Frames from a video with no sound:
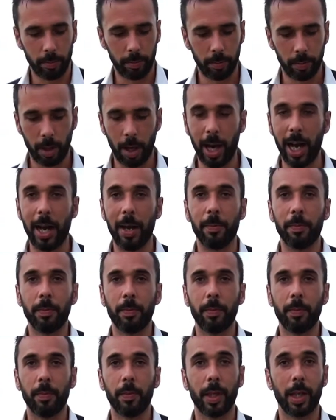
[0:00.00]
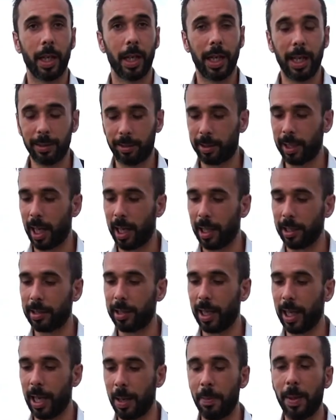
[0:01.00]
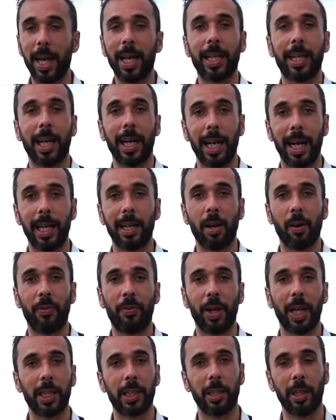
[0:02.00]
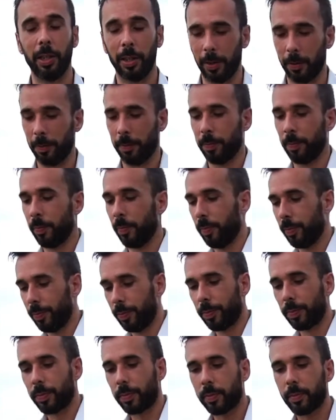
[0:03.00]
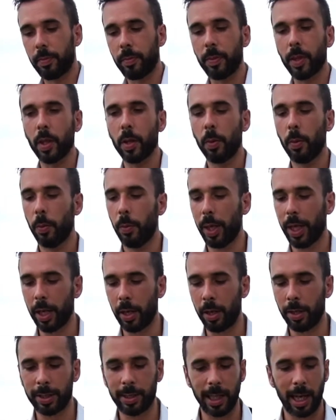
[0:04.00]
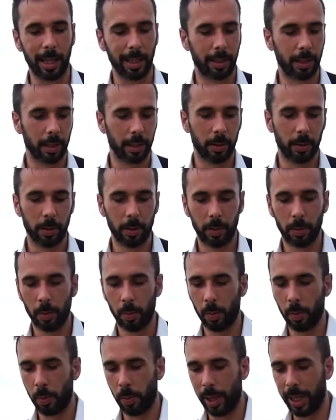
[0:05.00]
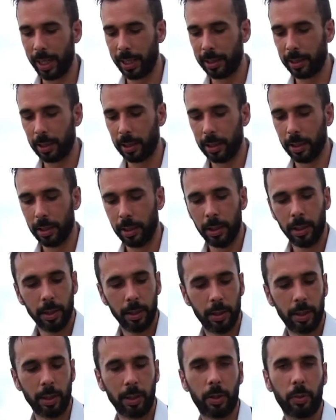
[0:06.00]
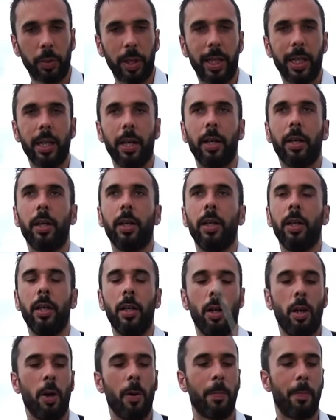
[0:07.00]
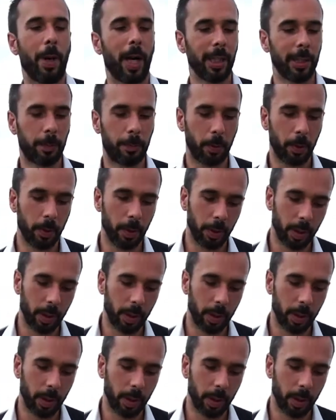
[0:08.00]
Alright, let's start and make an old fashioned. We're going to start with the sweetener, a bar spoon